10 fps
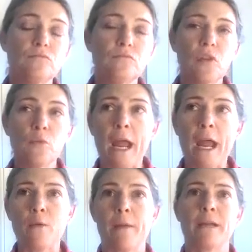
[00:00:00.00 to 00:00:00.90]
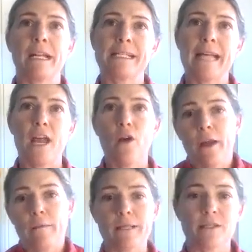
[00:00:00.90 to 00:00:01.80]
right? Where I'm going to say, okay,
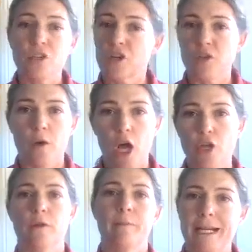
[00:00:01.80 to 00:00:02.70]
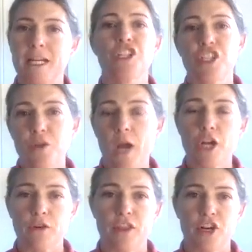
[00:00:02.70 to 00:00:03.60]
muscle, you can do 100, but I need you to do
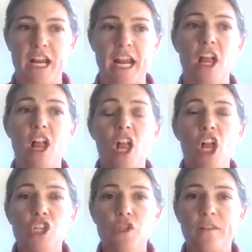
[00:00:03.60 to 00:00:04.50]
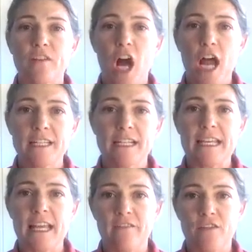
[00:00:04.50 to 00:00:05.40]
130. So I've got to
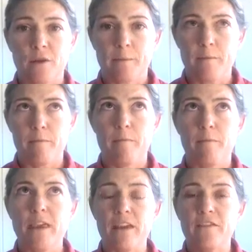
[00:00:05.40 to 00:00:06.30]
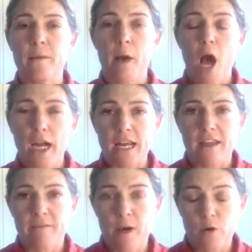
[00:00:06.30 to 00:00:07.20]
give your, give the body, give
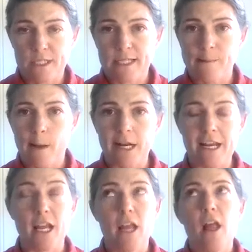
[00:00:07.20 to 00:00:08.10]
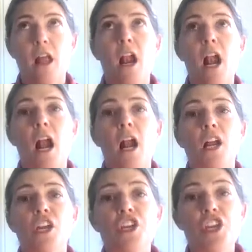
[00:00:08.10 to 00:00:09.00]
my horse's body
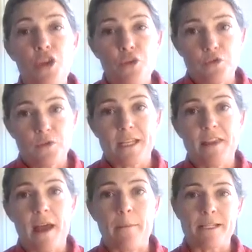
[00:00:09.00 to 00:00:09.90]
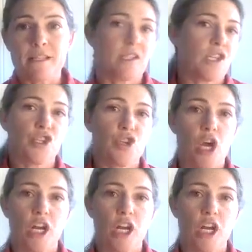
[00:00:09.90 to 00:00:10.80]
cues that that muscle isn't strong
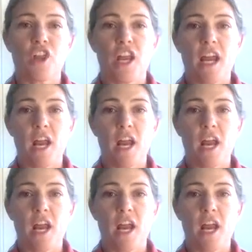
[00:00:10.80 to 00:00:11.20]
enough so that